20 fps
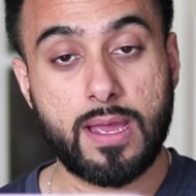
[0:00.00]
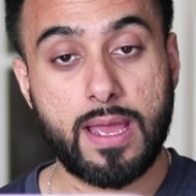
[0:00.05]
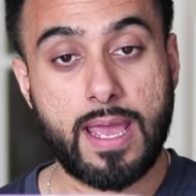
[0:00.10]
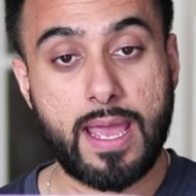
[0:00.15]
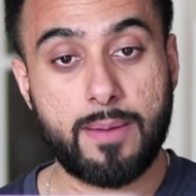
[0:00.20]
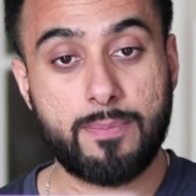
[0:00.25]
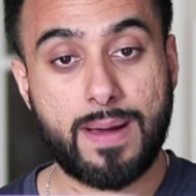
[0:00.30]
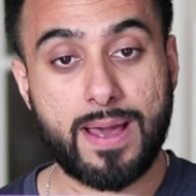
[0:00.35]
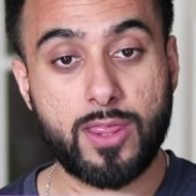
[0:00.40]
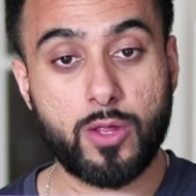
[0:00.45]

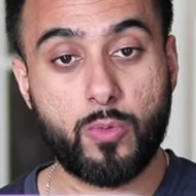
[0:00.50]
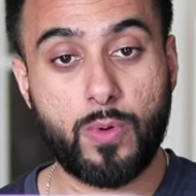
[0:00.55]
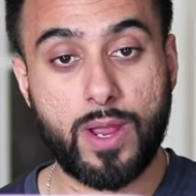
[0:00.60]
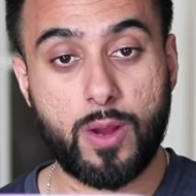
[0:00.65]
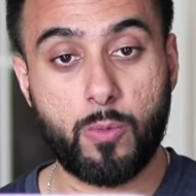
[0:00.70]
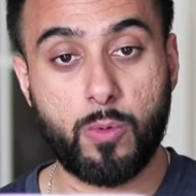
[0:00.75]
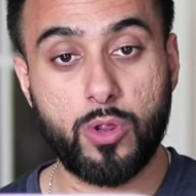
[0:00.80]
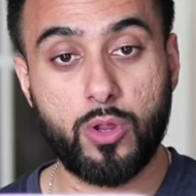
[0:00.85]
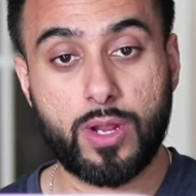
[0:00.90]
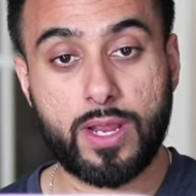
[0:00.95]
and by the way,
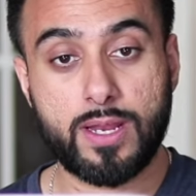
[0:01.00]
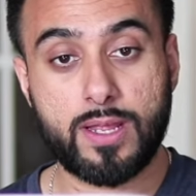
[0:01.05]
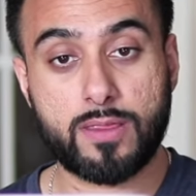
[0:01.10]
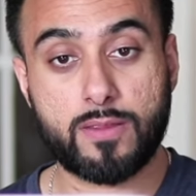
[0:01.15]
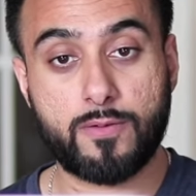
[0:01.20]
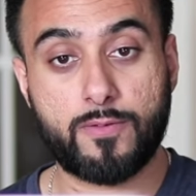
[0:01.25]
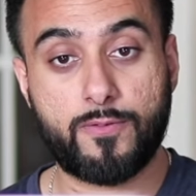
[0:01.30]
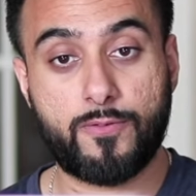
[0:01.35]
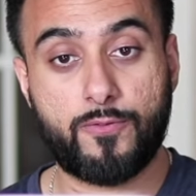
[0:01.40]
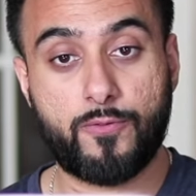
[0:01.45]
we're looking at
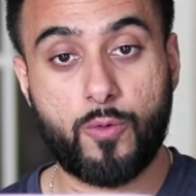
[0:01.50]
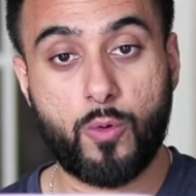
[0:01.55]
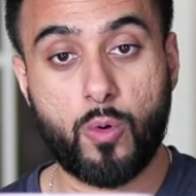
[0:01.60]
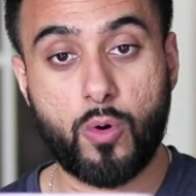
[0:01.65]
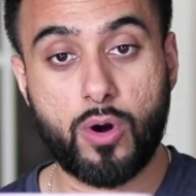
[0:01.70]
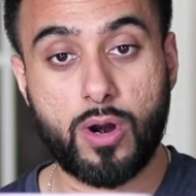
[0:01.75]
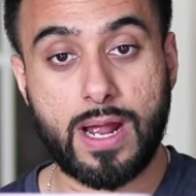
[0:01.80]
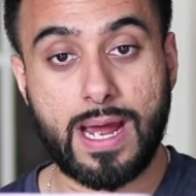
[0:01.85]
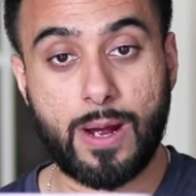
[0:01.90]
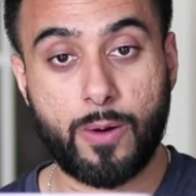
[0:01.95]
the
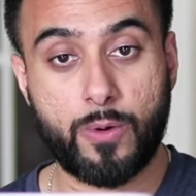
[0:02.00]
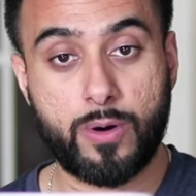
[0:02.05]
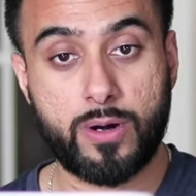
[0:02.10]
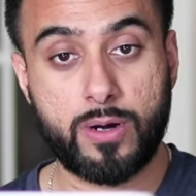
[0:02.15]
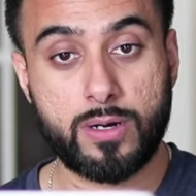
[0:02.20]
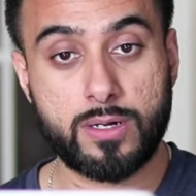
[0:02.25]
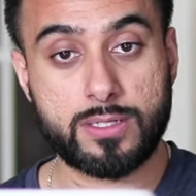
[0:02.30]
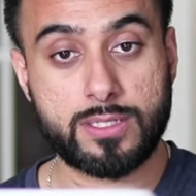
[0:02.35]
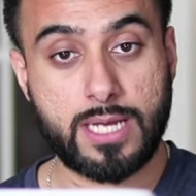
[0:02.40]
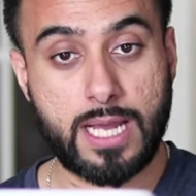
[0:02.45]

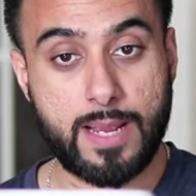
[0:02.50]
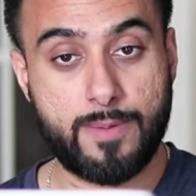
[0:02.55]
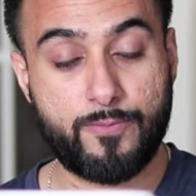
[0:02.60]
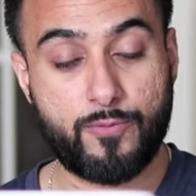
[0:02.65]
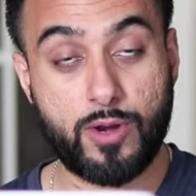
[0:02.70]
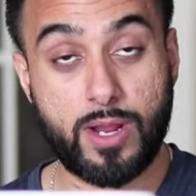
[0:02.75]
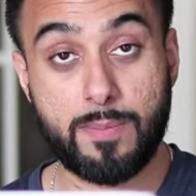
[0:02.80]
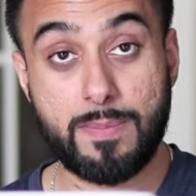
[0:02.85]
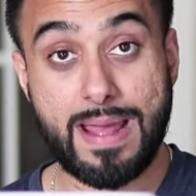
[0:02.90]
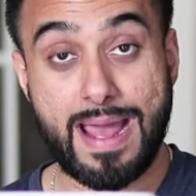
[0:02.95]
4-hour time
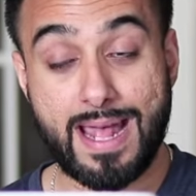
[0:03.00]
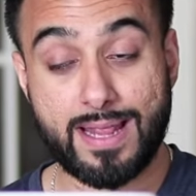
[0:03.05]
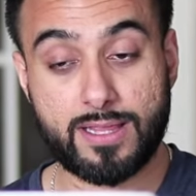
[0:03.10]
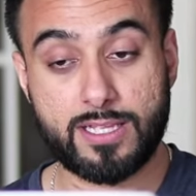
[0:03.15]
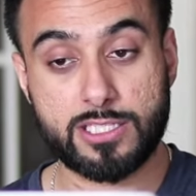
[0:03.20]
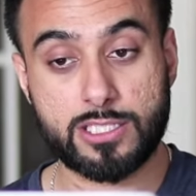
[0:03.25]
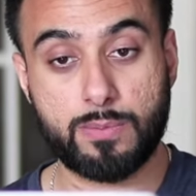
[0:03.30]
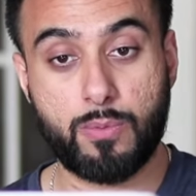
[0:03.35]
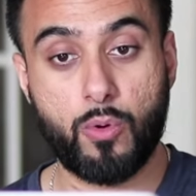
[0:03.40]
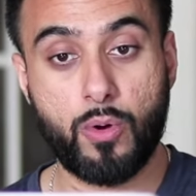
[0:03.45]
frame at
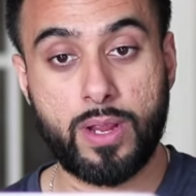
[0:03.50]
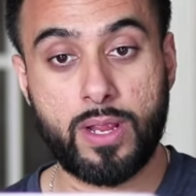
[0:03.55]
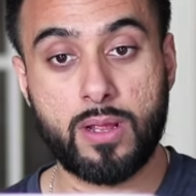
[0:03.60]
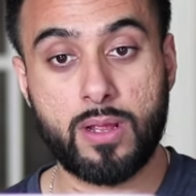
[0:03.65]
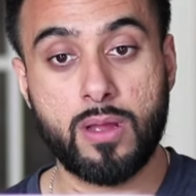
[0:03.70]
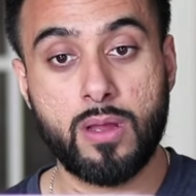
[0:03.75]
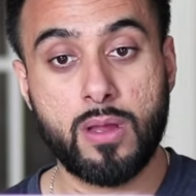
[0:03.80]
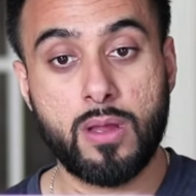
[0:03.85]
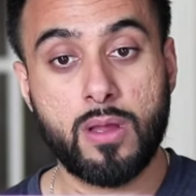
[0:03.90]
this point.